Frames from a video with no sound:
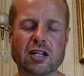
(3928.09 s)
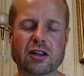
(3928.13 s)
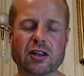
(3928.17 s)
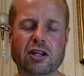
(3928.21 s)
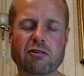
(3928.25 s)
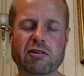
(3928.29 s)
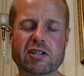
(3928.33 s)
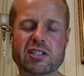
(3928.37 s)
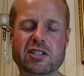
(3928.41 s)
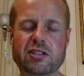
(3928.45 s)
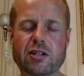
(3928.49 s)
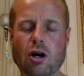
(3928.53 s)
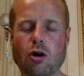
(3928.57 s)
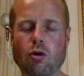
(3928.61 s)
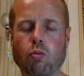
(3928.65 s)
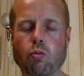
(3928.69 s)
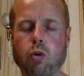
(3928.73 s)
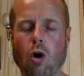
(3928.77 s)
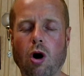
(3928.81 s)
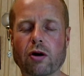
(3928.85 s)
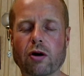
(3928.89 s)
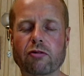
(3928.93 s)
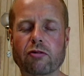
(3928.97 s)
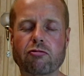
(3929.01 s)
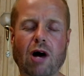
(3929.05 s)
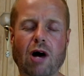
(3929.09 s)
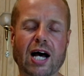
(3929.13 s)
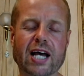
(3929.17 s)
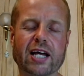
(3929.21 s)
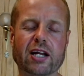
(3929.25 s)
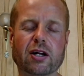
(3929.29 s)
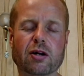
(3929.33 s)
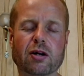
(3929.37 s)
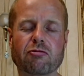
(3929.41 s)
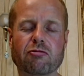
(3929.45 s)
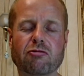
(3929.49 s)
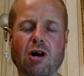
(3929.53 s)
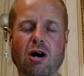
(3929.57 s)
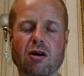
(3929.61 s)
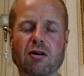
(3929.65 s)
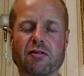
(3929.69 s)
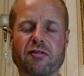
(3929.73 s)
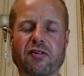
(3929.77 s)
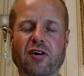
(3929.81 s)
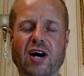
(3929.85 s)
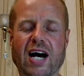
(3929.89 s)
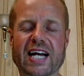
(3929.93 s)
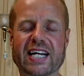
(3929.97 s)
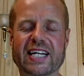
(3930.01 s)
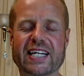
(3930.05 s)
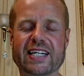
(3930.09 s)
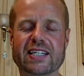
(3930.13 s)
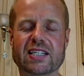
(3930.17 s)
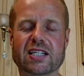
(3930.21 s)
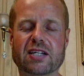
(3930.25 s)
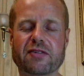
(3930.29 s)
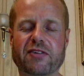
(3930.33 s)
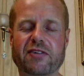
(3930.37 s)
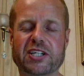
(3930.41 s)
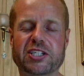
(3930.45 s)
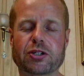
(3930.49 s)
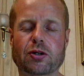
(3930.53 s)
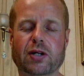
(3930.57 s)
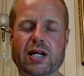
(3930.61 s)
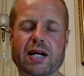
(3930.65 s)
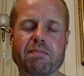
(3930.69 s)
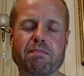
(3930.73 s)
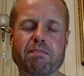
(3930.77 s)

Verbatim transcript: There is no one right and wrong for any individual.